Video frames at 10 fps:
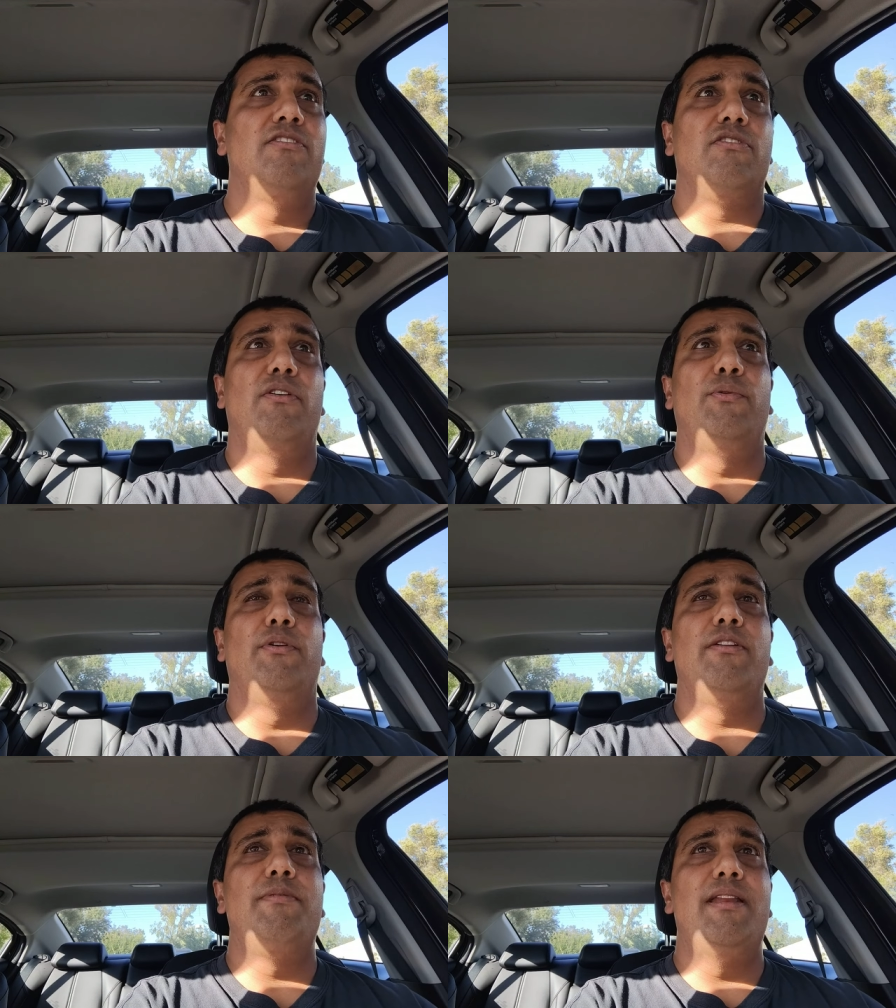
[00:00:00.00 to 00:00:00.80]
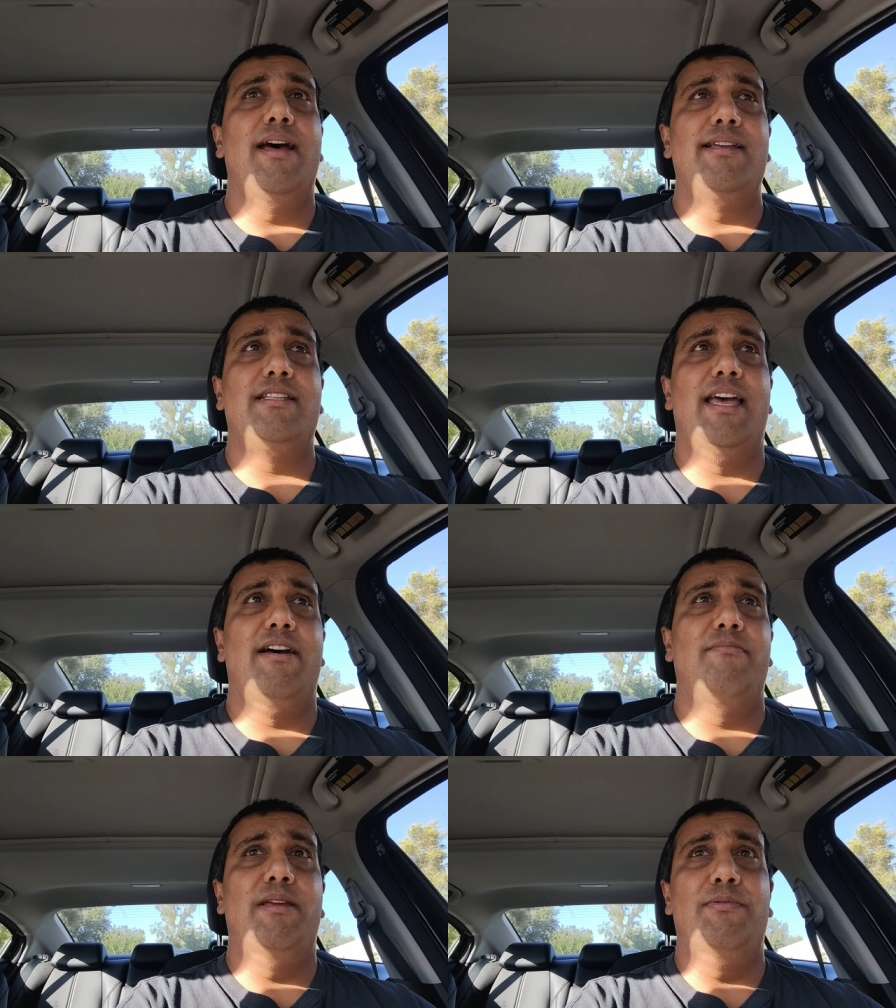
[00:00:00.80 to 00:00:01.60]
So it would have been nice to
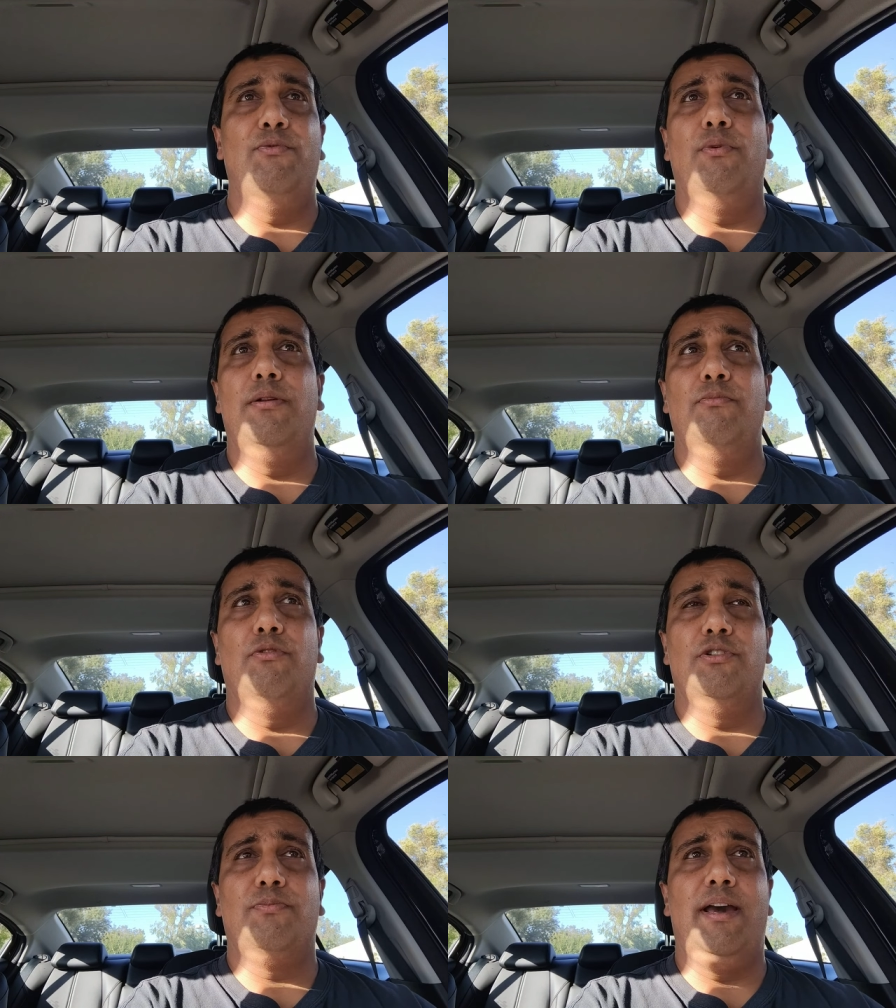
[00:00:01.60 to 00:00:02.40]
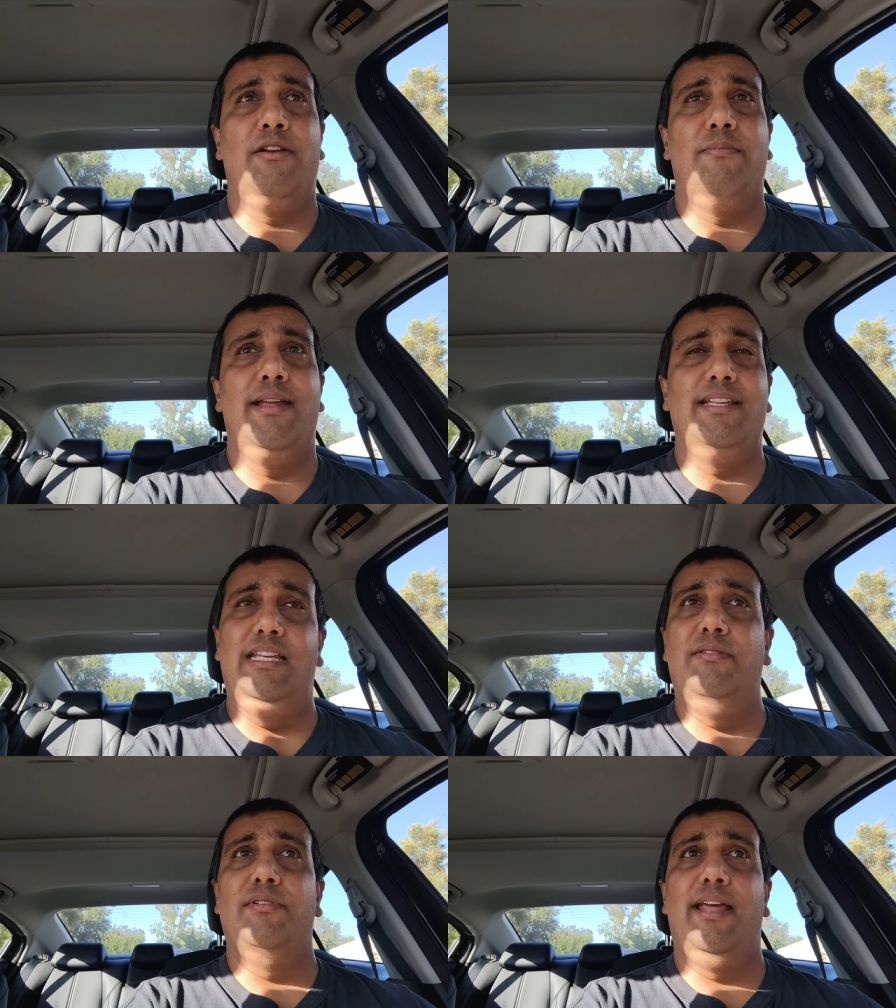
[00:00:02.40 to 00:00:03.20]
have maybe one more Spider Man to
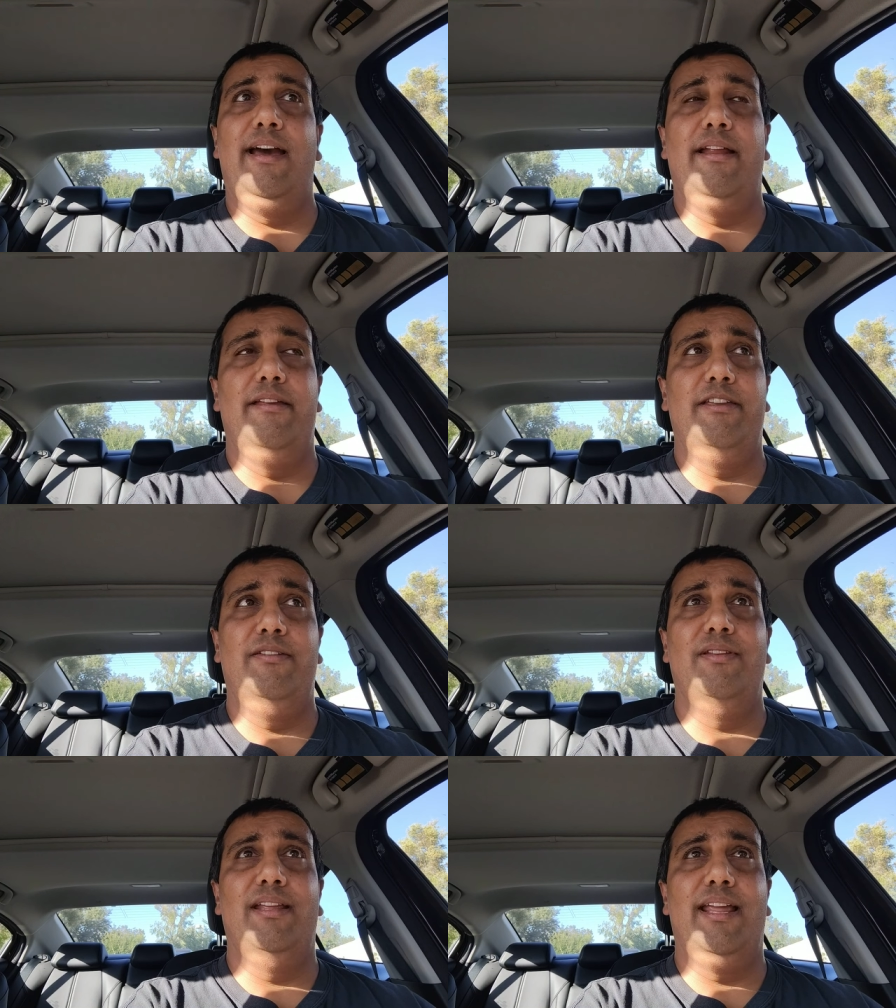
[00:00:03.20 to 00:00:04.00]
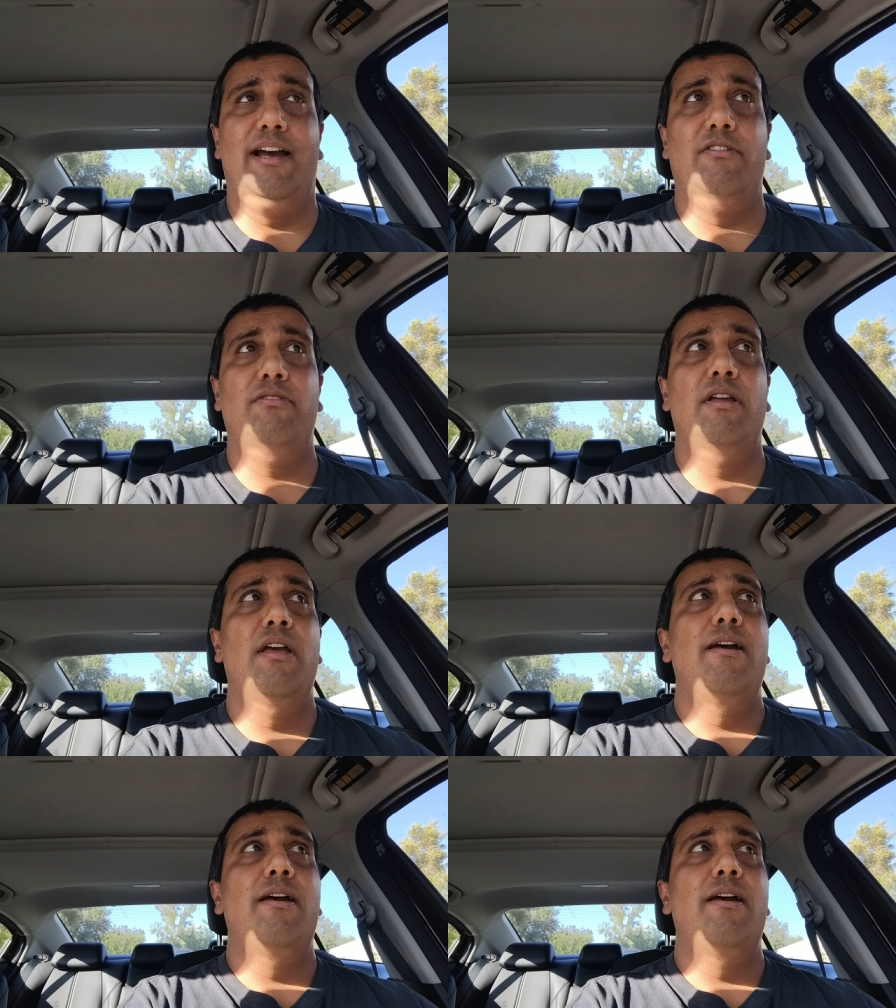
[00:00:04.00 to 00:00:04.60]
even out, even it out.